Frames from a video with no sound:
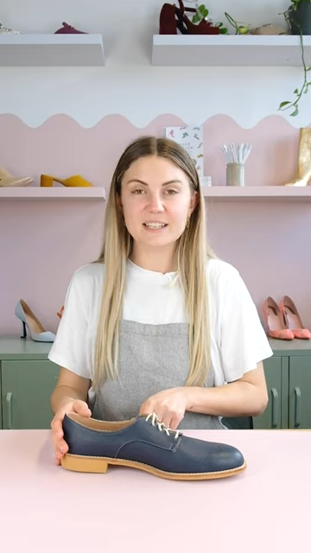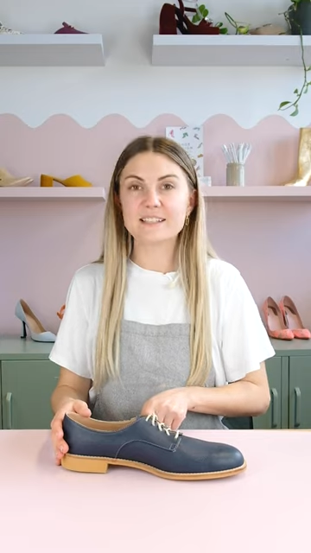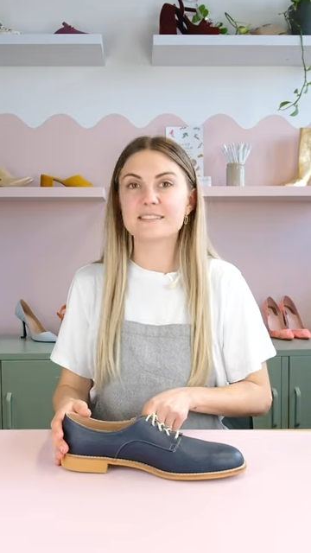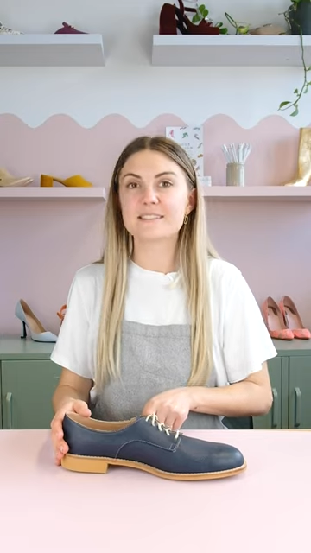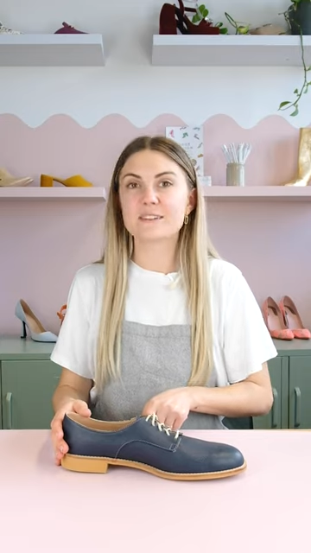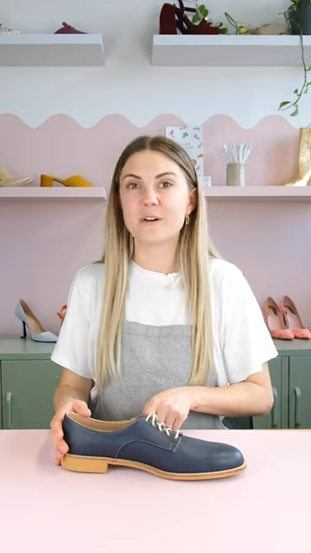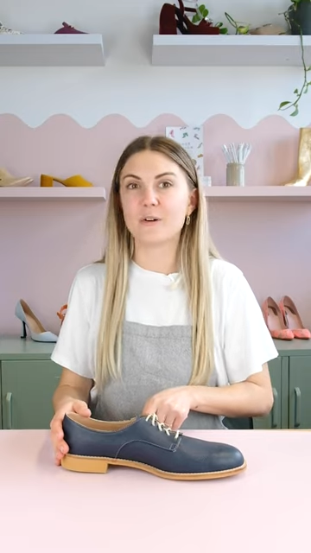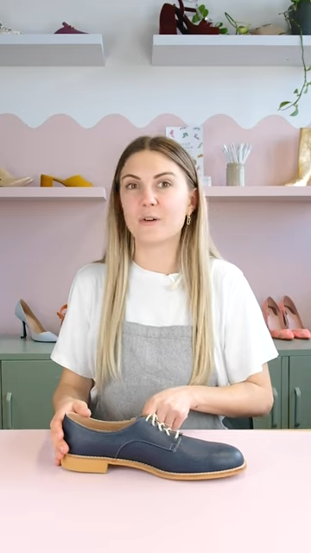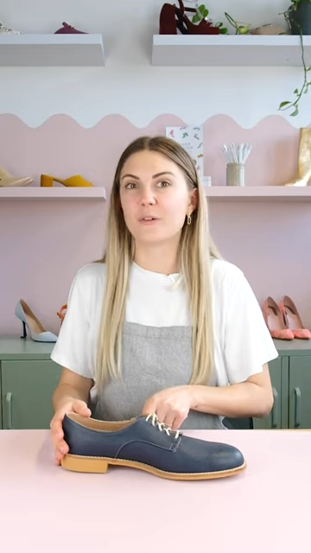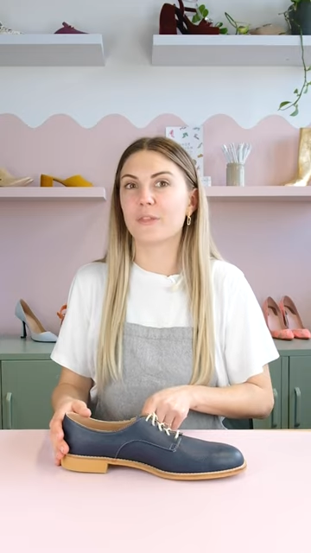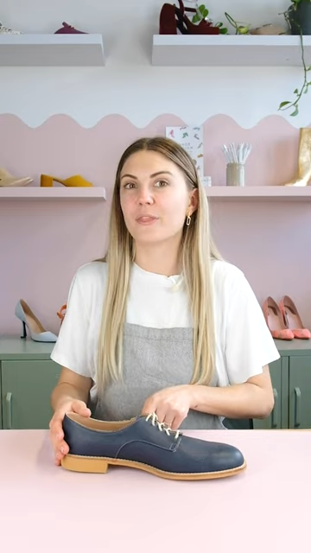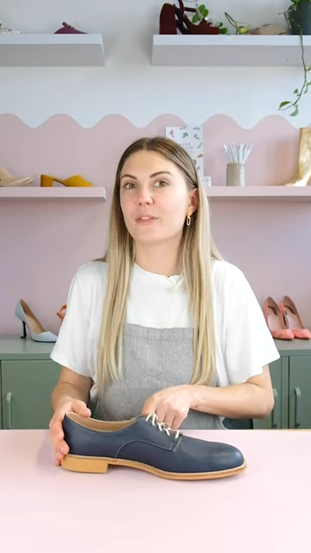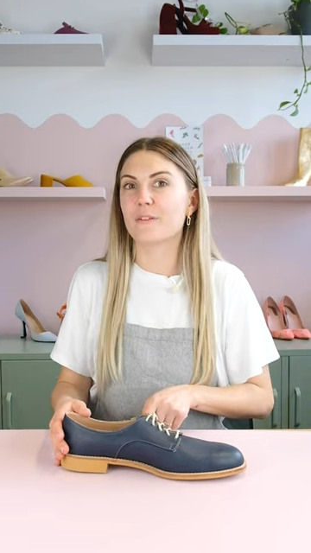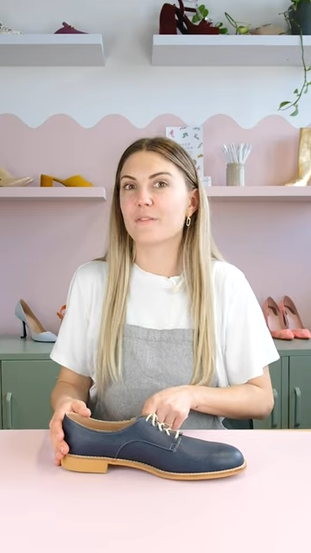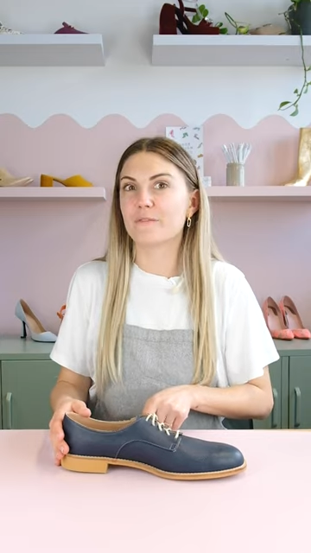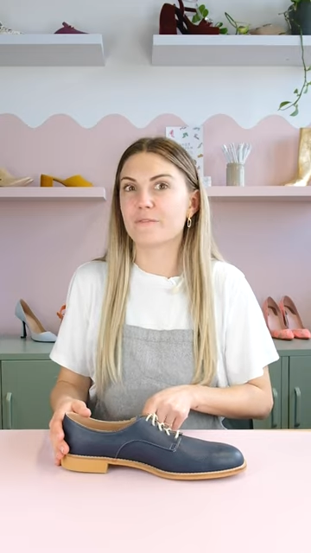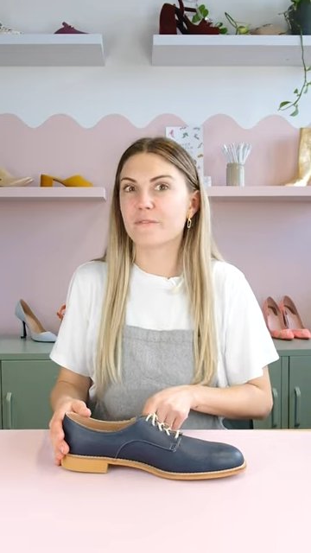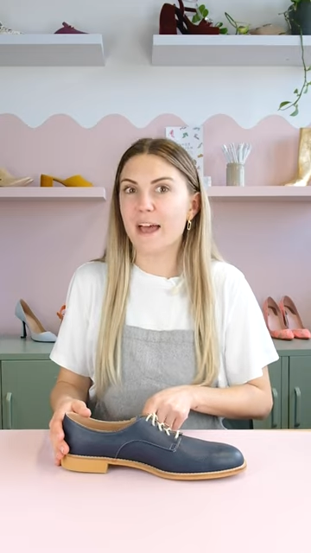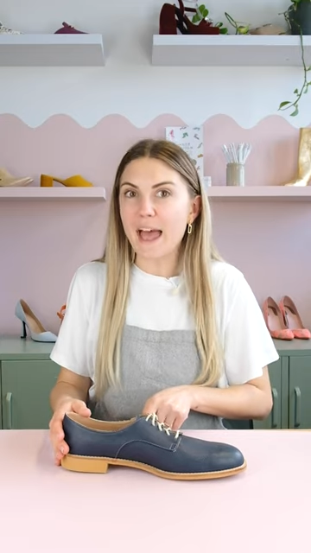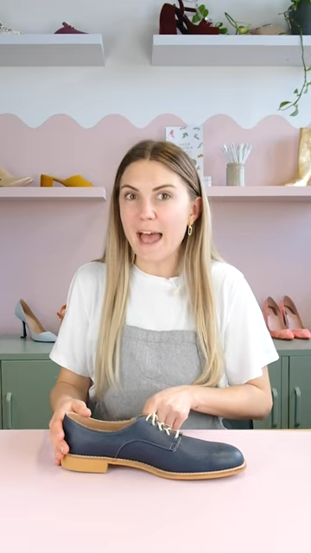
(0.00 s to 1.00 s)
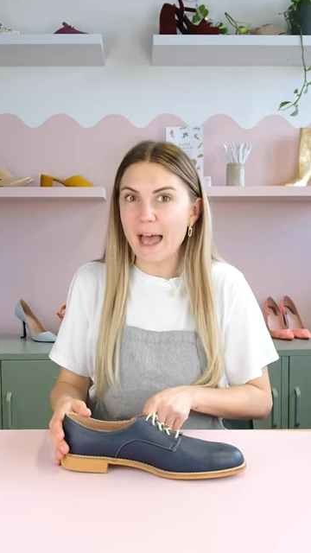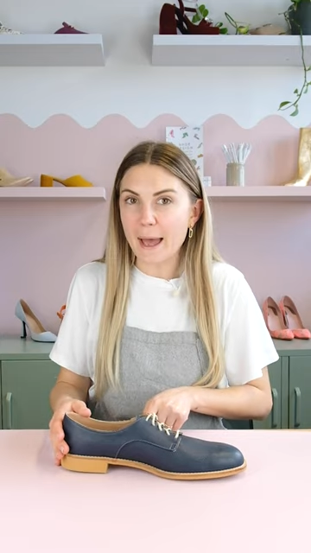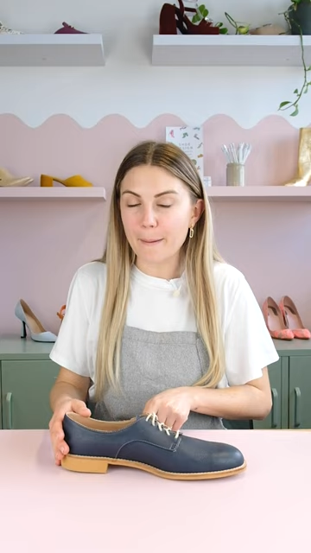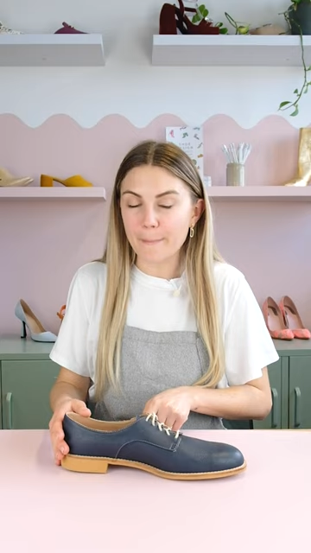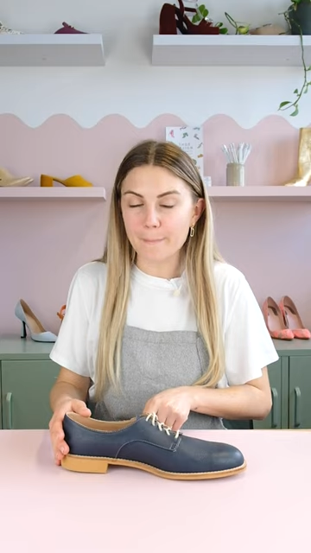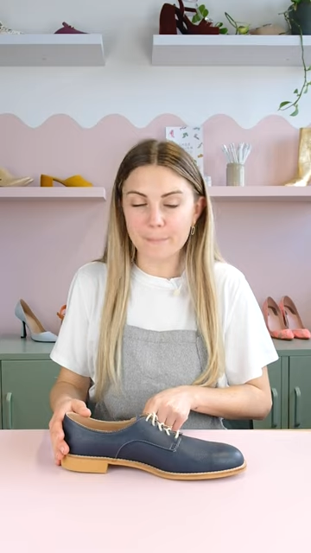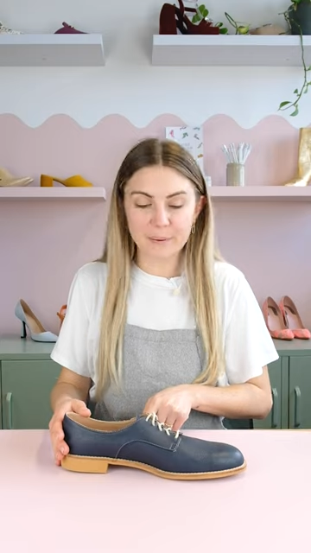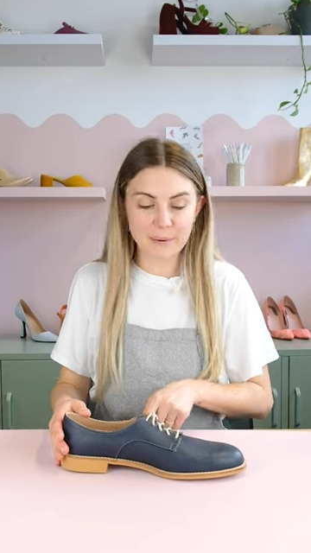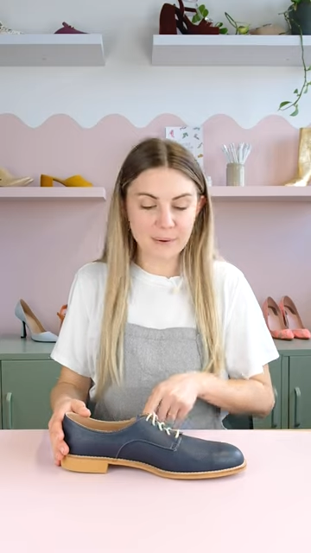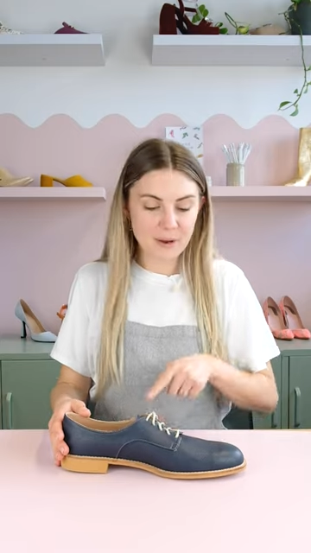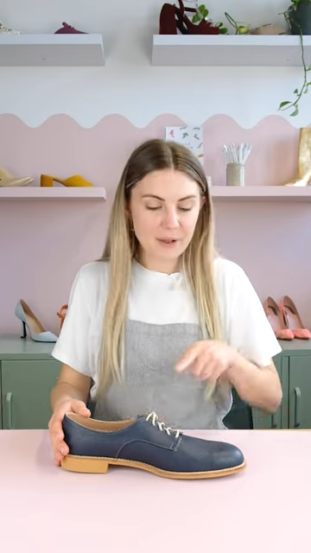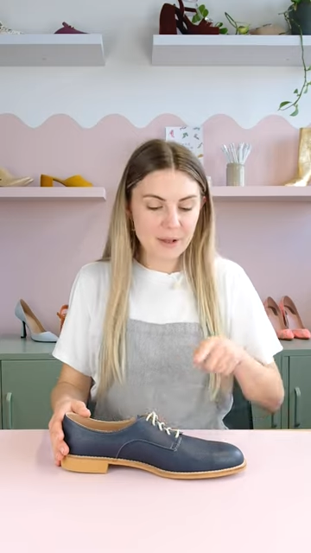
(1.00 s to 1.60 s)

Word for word: is called the vamp.